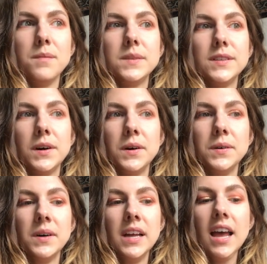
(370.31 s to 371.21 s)

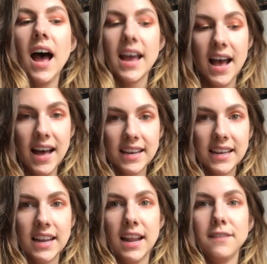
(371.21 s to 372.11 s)
So I had
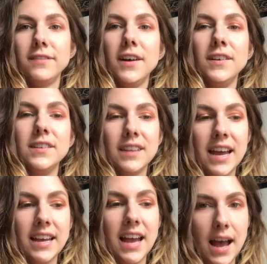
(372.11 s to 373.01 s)
it, and I felt
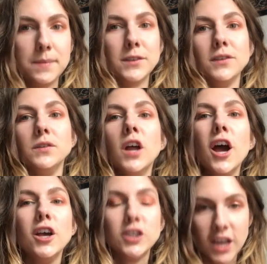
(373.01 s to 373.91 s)
like absolute
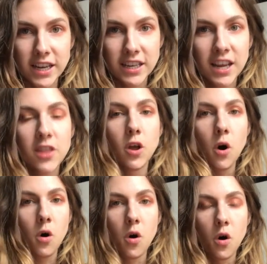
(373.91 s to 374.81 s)
shit the
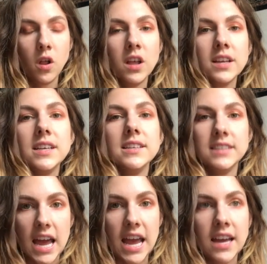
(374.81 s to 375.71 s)
whole
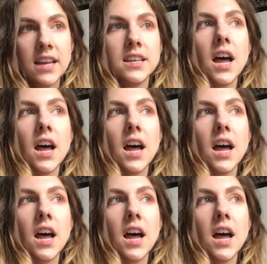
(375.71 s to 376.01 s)
day.